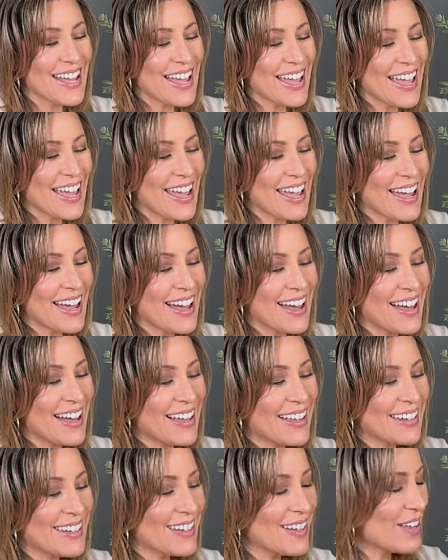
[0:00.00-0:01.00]

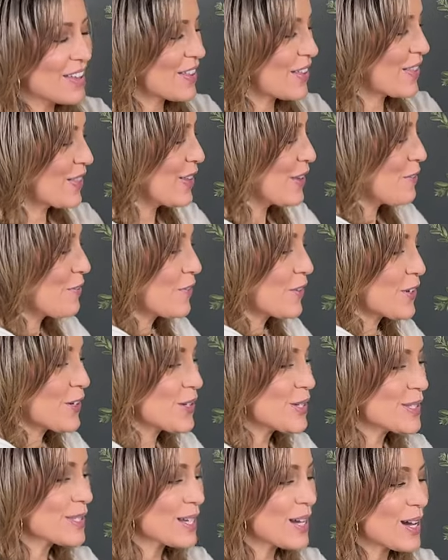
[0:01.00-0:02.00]
And the
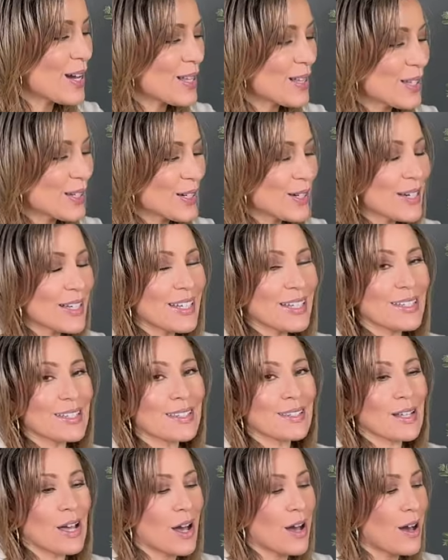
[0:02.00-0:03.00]
first color
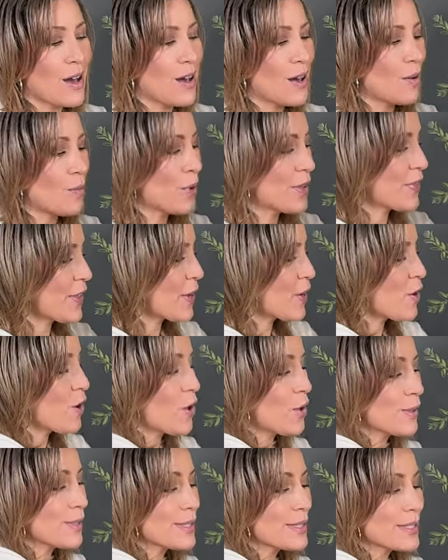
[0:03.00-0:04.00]
is what they
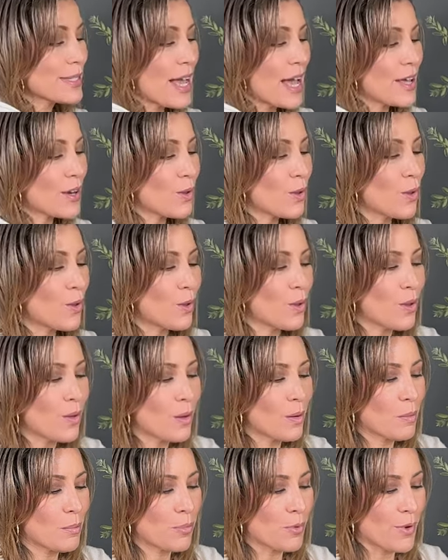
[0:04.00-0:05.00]
call
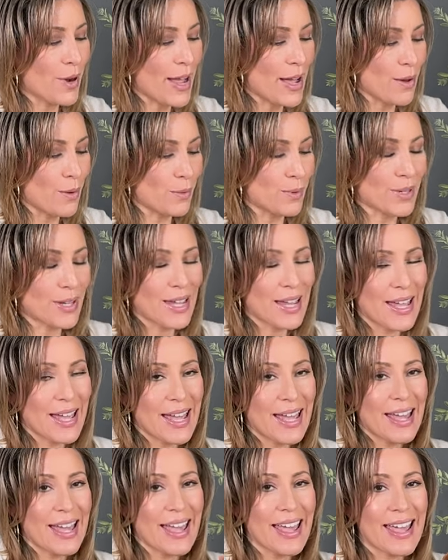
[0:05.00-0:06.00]
saddle brown.
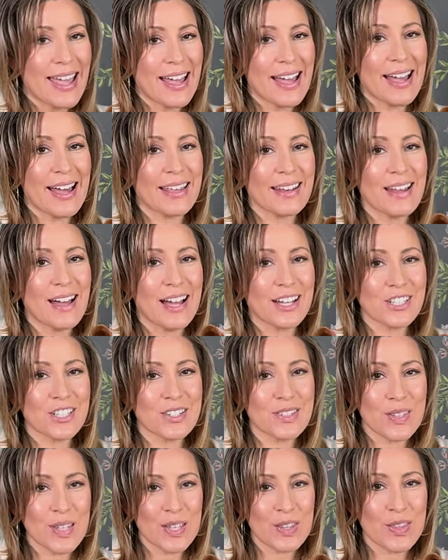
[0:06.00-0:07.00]
And I
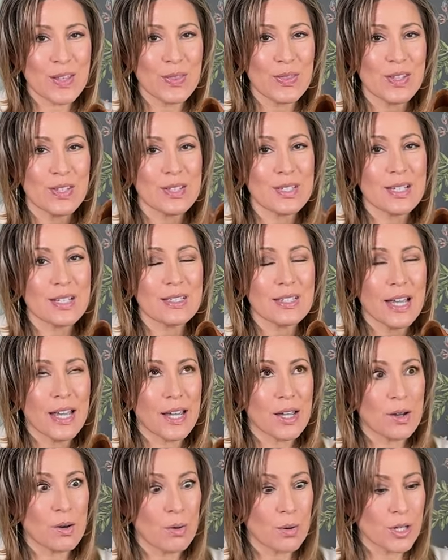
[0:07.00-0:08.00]
just think that this is
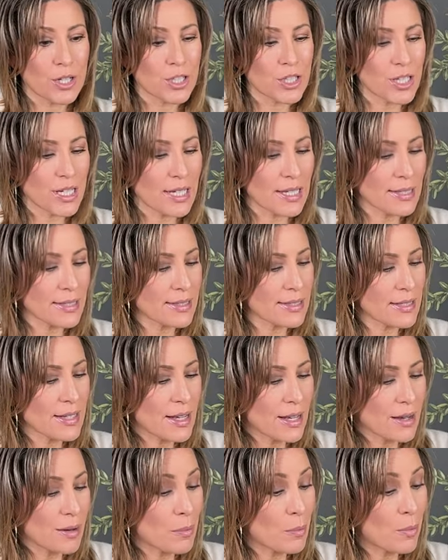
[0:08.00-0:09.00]
a gorgeous
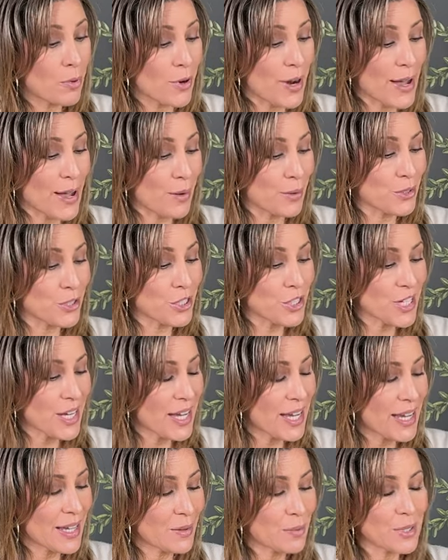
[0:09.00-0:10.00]
brown
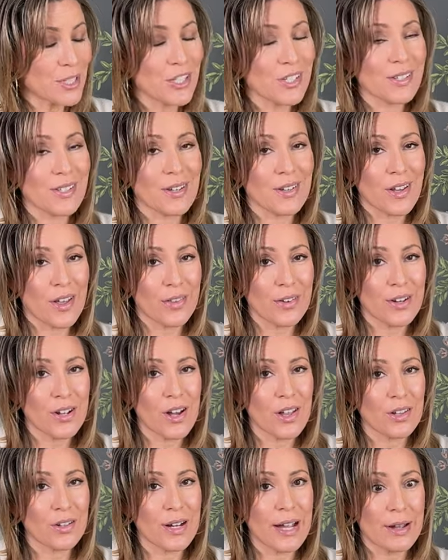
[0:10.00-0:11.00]
shade, which is another
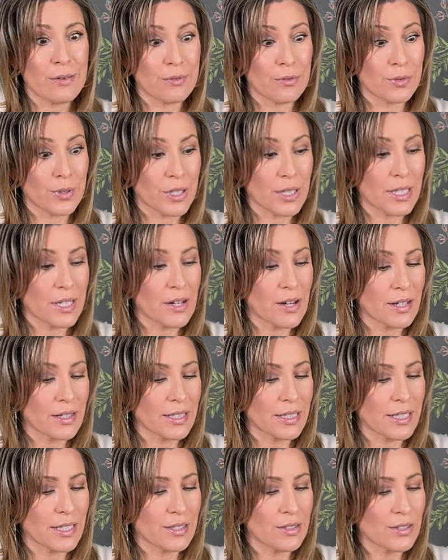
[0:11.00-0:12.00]
color I've really
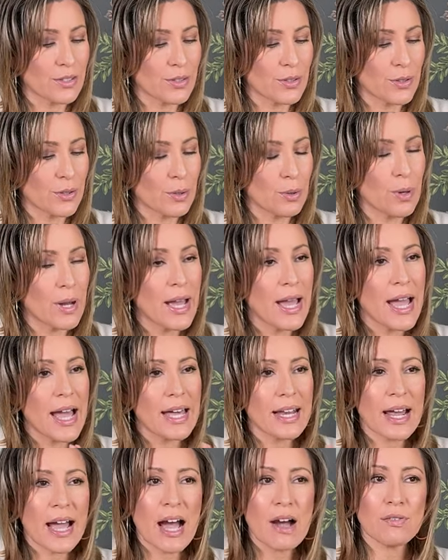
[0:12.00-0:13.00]
gotten into.
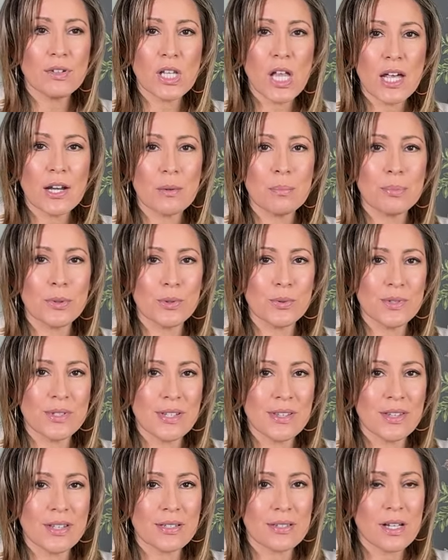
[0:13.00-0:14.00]
And I have a lot of
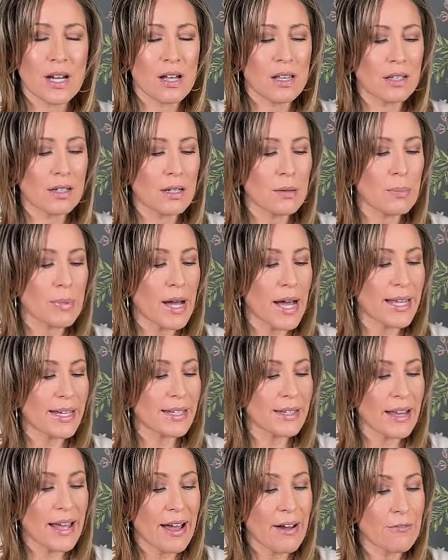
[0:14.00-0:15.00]
boots in this color, but I
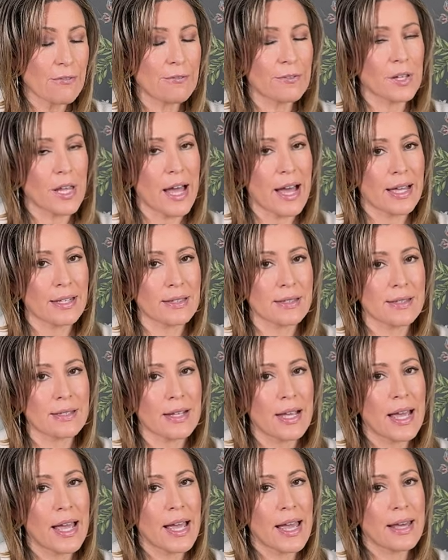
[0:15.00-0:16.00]
didn't have
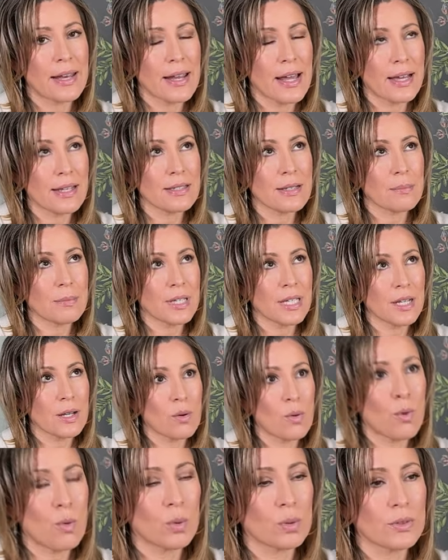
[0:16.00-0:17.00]
flats. And as I'm getting
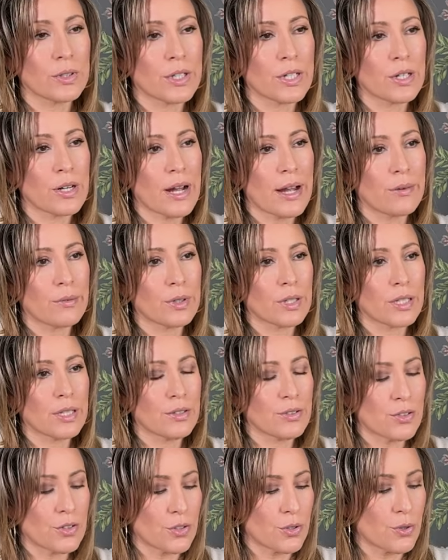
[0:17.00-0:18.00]
older, I
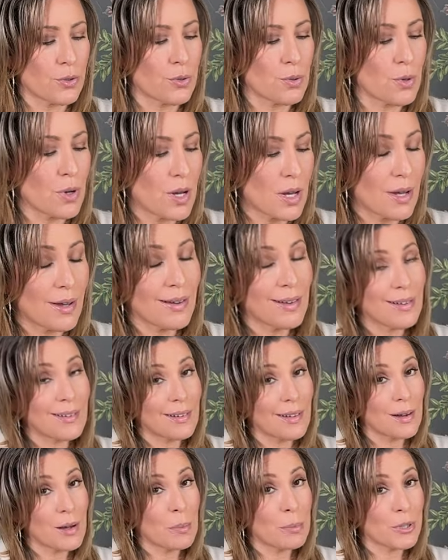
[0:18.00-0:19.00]
really do
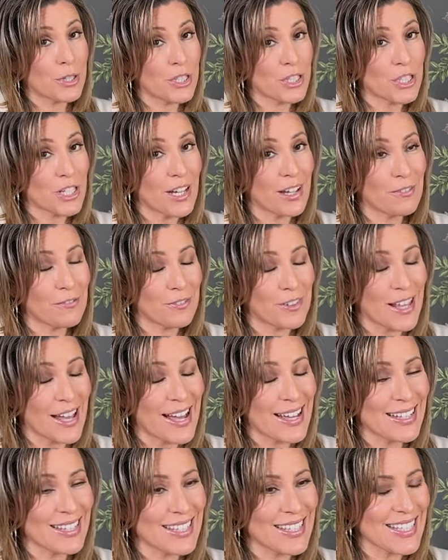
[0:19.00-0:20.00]
appreciate
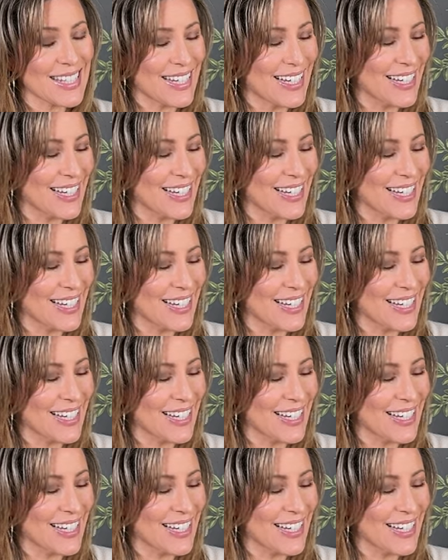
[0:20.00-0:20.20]
flats